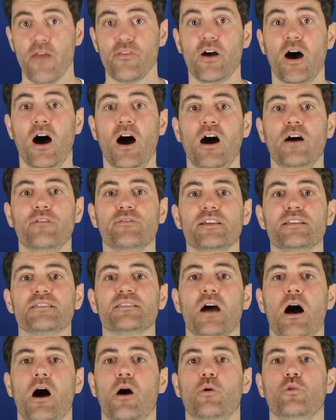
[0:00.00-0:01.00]
The
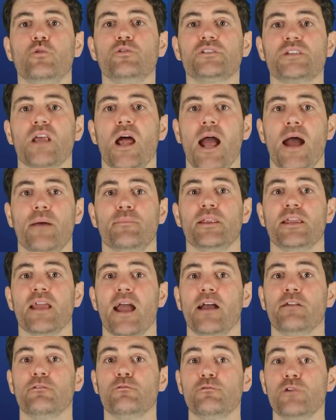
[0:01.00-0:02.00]
halvings are also
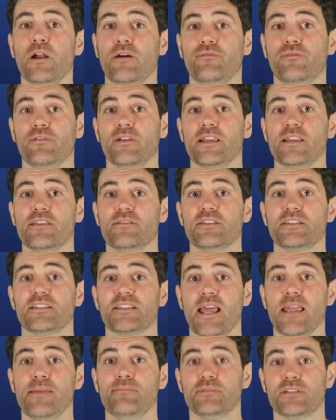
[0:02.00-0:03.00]
happening at roughly the
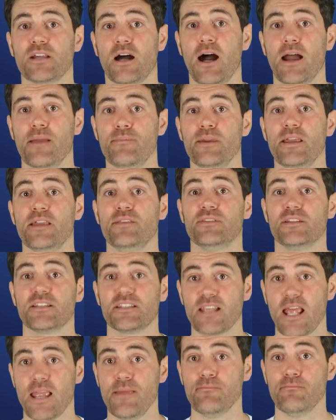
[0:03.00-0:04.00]
same time in the
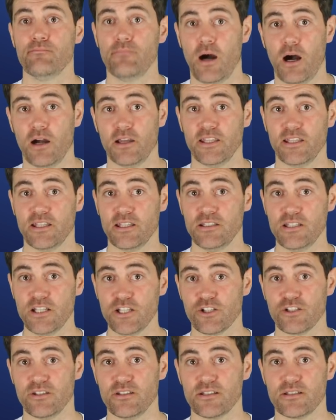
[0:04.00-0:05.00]
same market
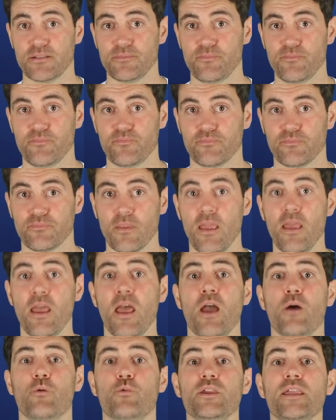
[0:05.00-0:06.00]
conditions.
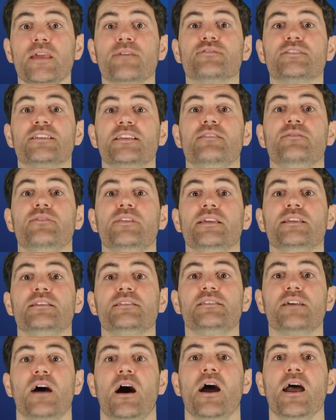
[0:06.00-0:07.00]
We have seen the
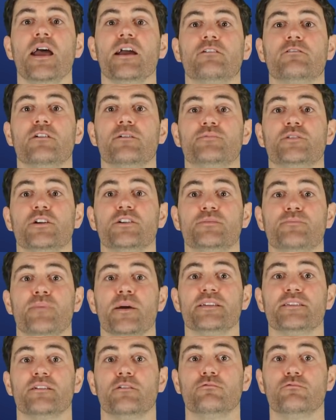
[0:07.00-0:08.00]
entire crypto
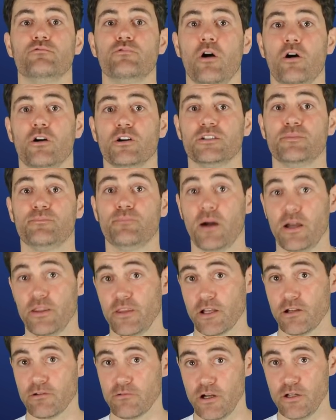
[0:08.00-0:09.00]
space rocked by
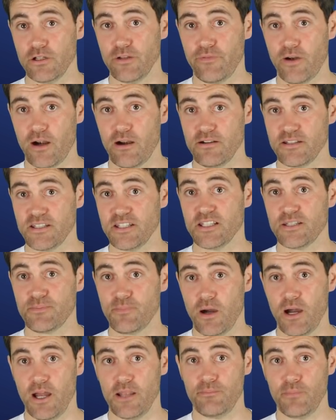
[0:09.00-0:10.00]
the coronavirus
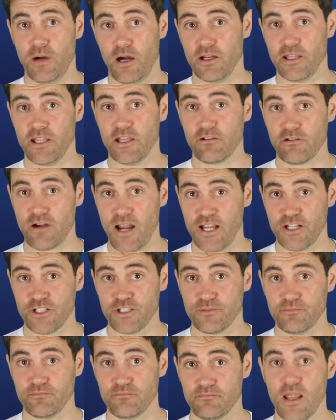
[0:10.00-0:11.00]
inspired market
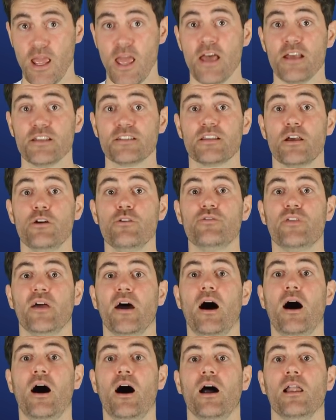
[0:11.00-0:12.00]
crash. So
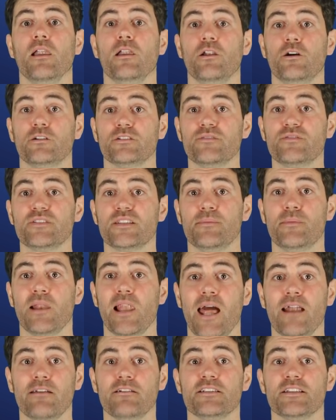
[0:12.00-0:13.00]
there are a lot of
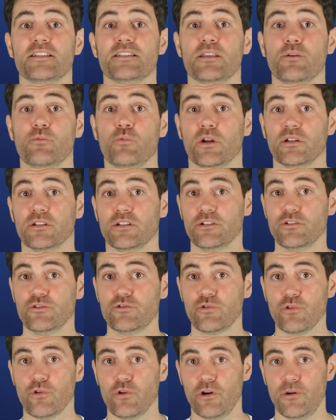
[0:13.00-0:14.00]
similarities that one can
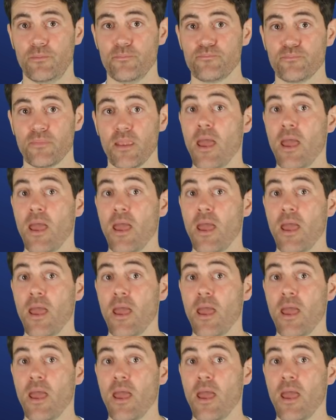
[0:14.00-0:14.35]
draw,